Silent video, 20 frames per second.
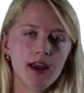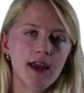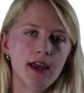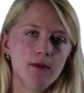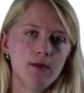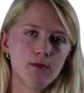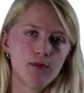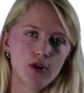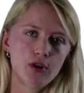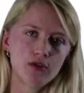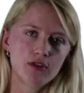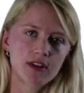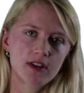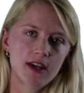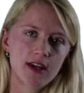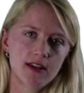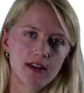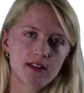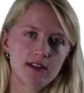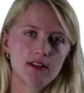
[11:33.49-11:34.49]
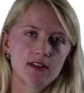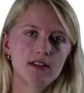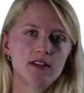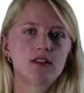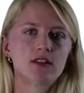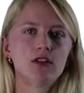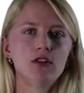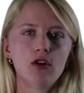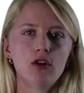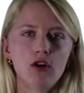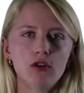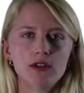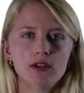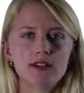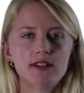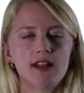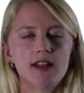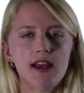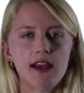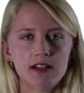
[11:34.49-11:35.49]
In both cases, the
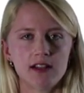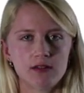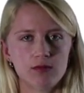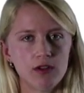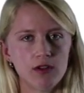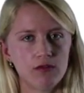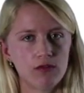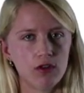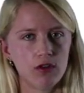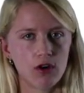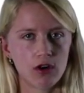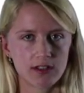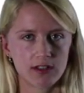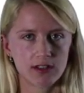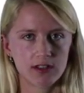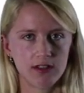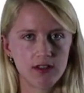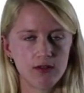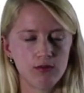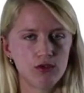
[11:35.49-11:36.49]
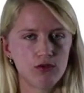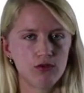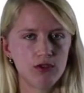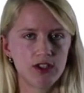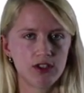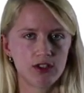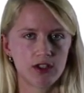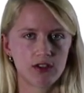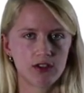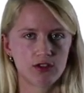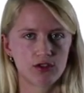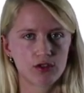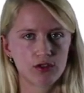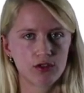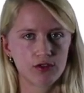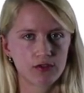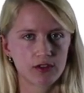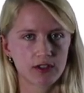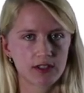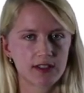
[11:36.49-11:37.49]
lowest S-wave velocity we reach at the
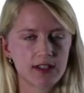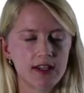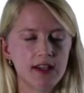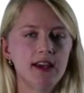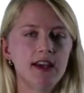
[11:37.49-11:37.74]
surface